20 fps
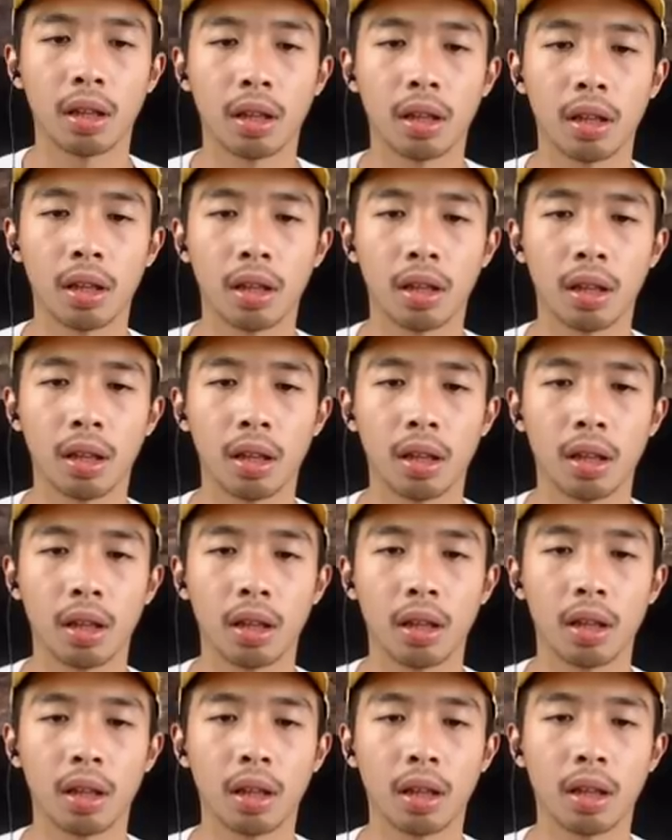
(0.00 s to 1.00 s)

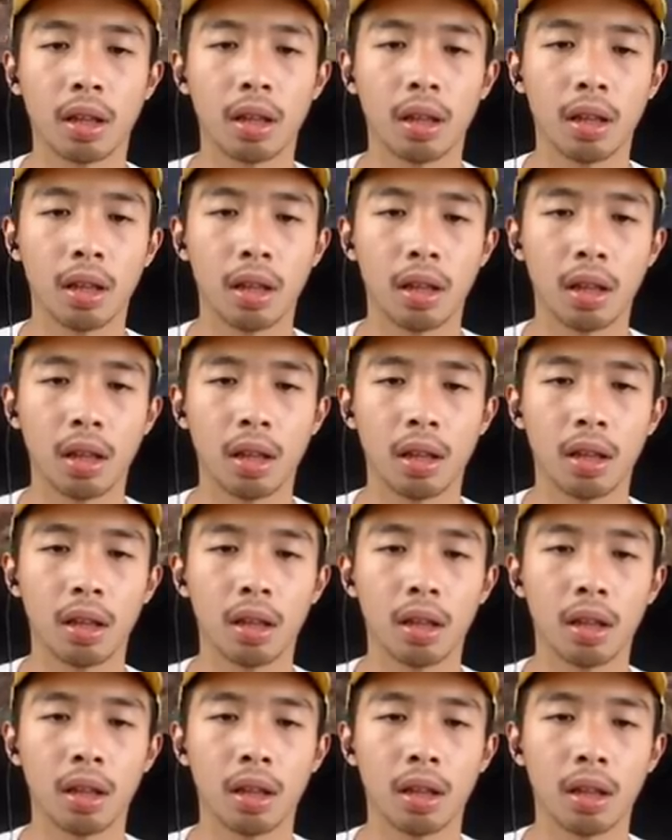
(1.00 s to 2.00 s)

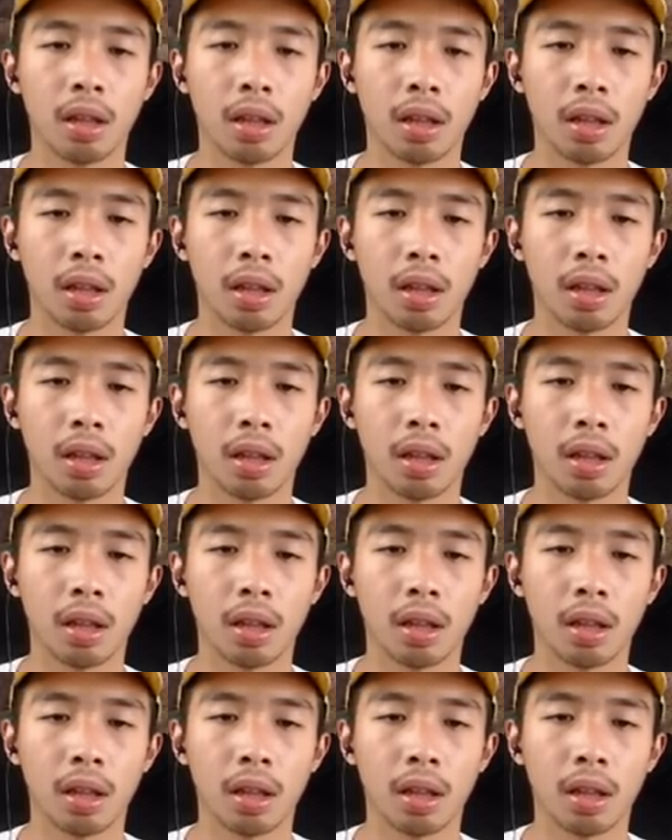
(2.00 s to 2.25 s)
(no one is talking)